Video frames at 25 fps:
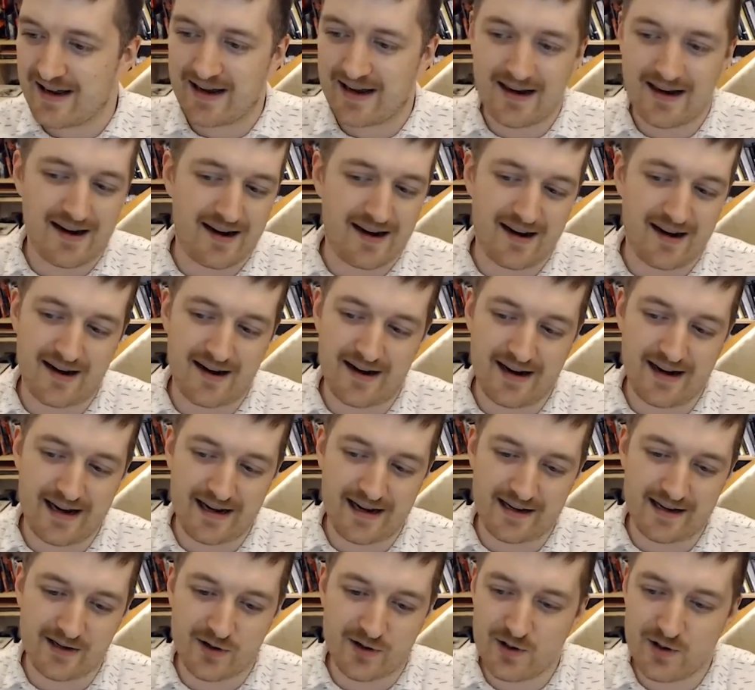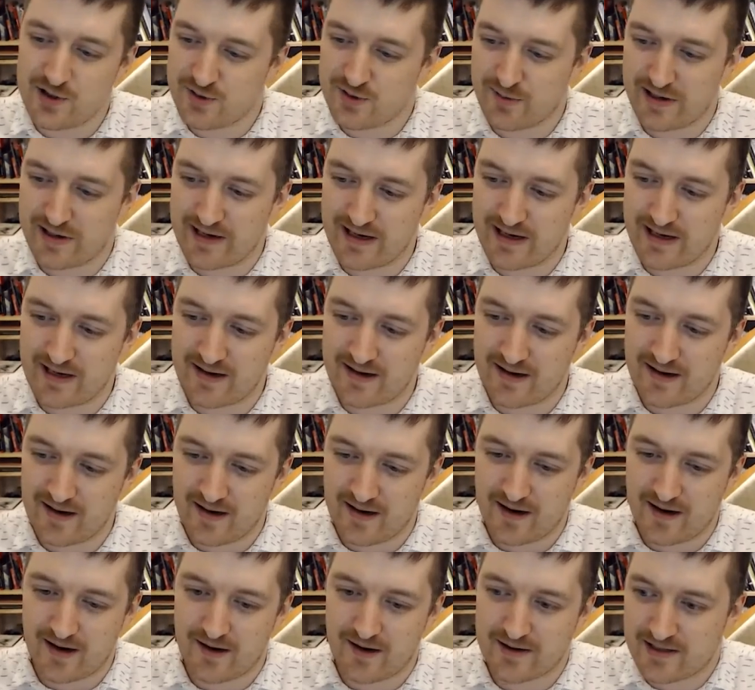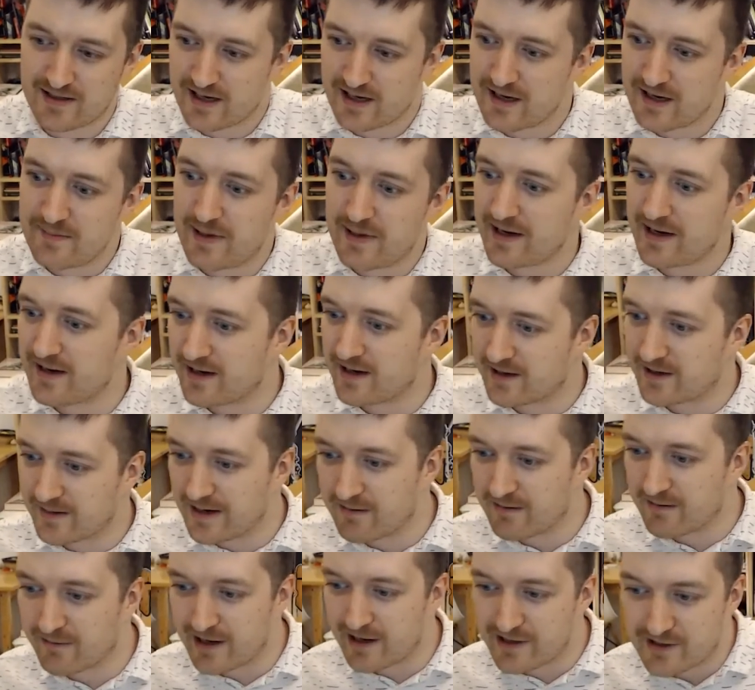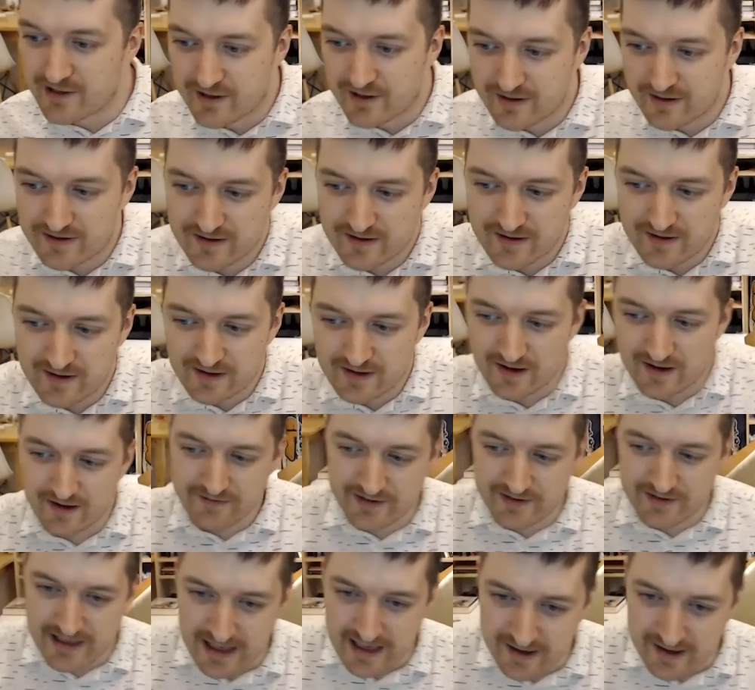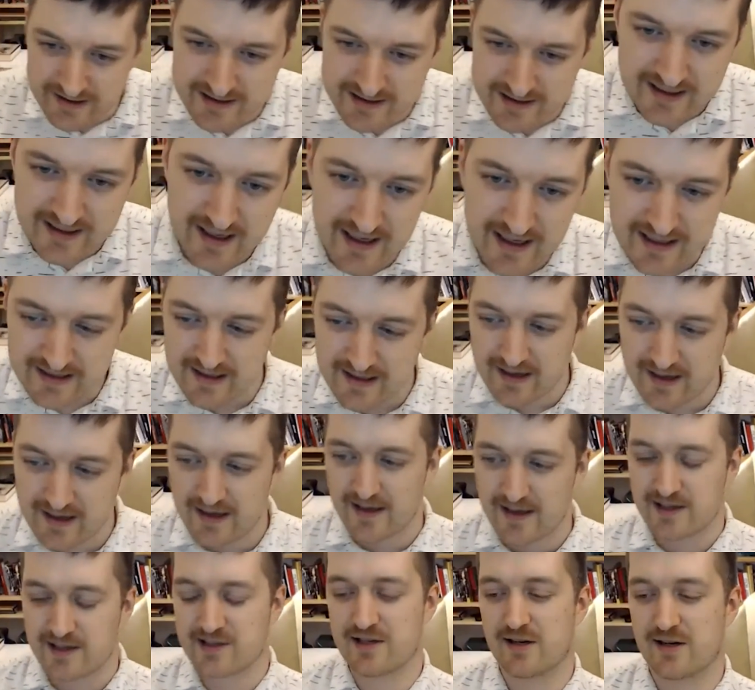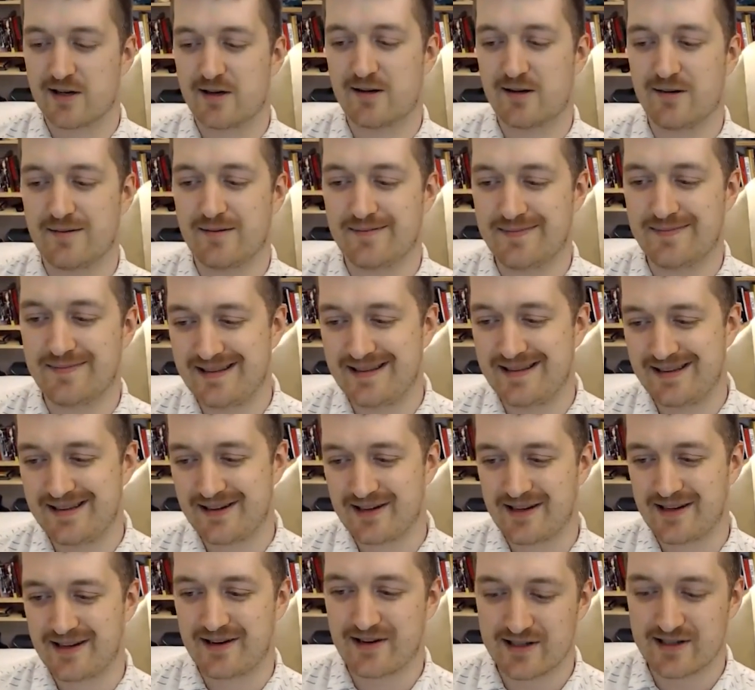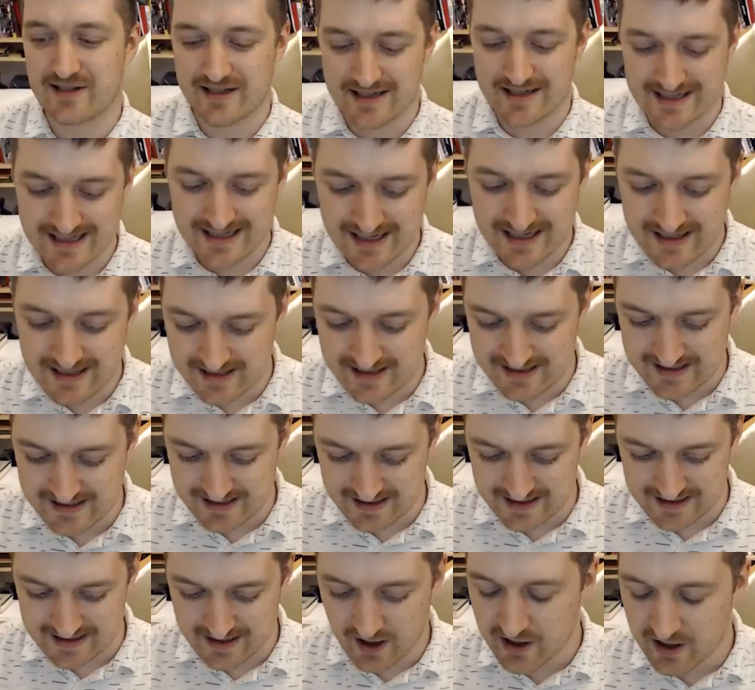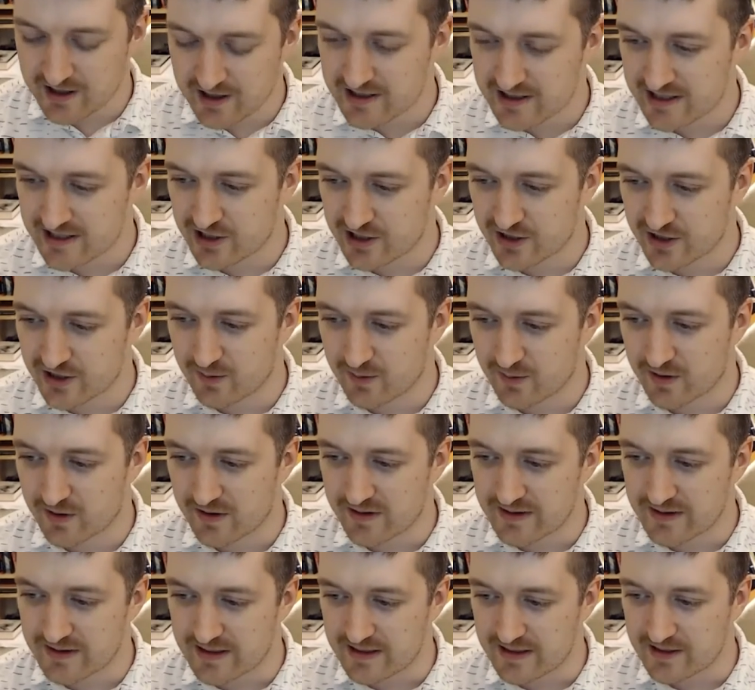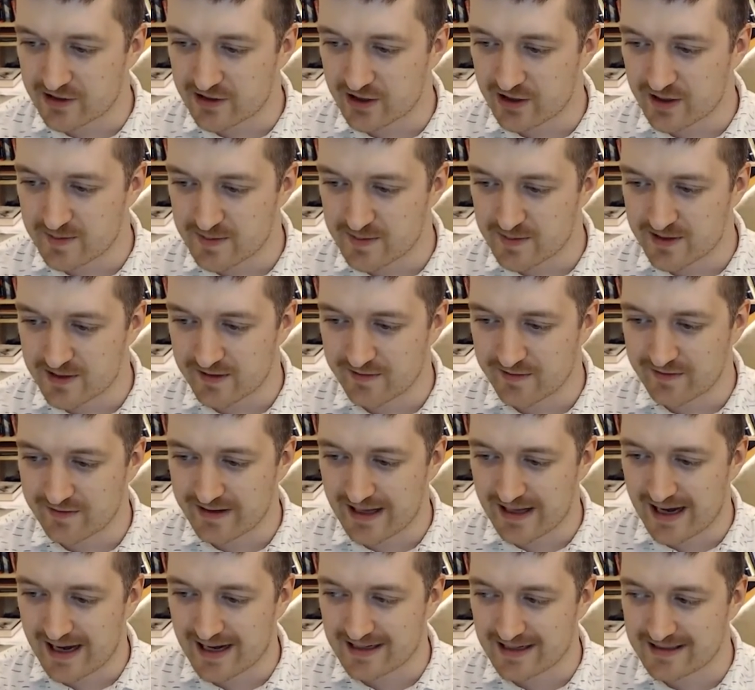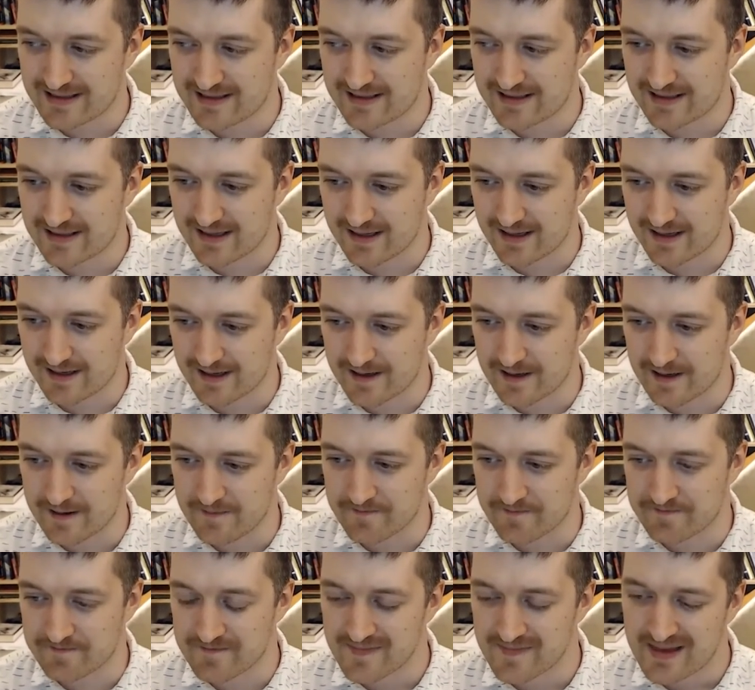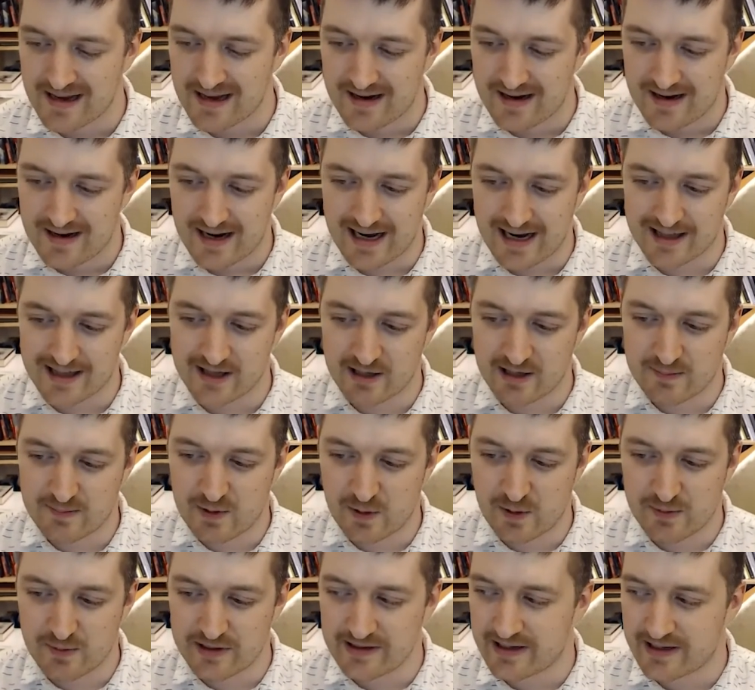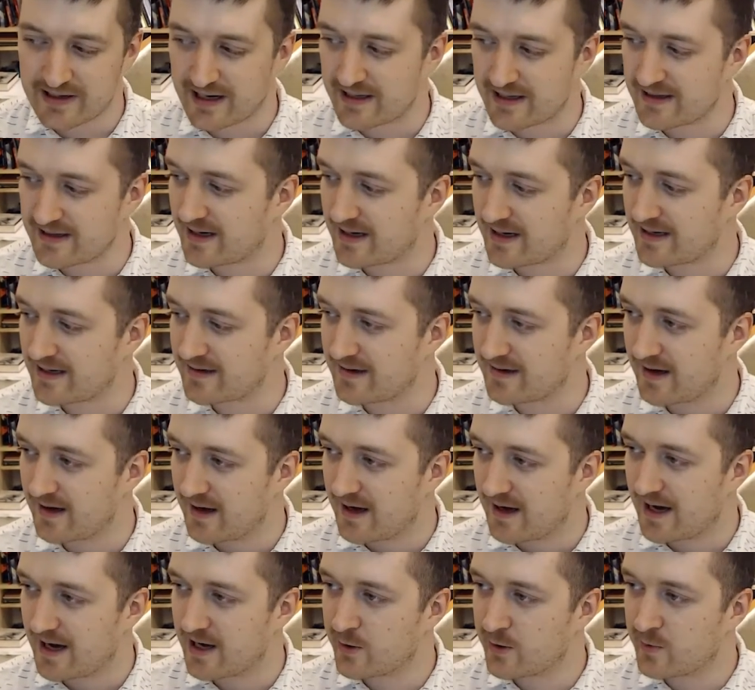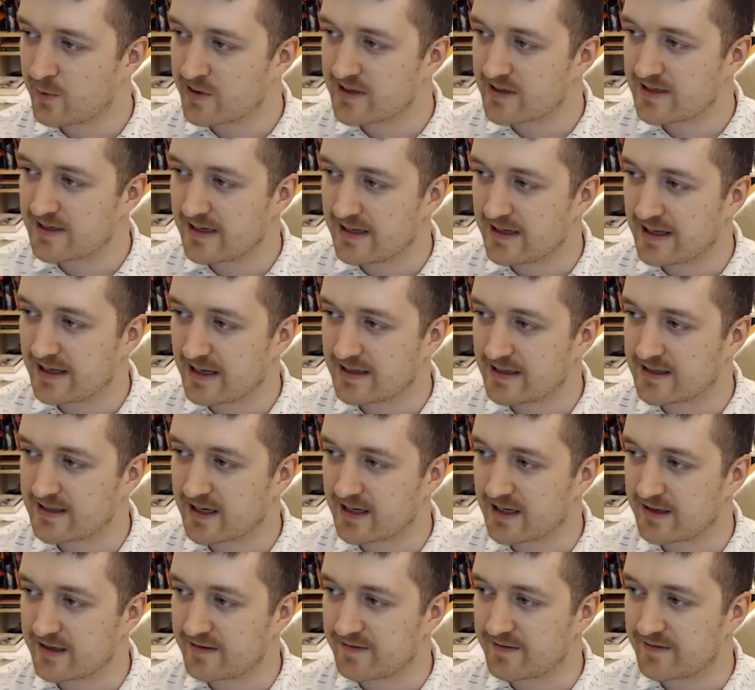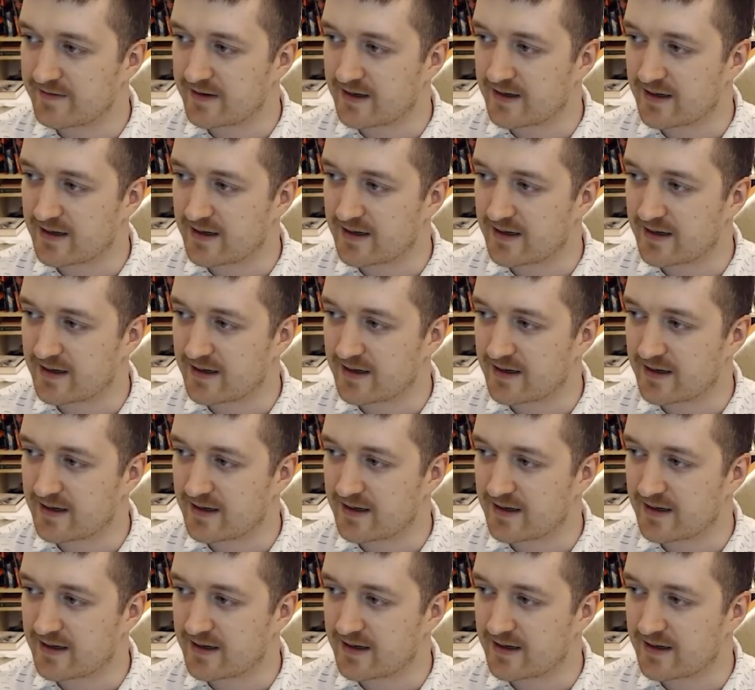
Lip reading: And who's winning? Oh, it's going to make a great render of the outside. So there's a sickness in the architecture world in terms of that at the moment that I don't want to say that kind of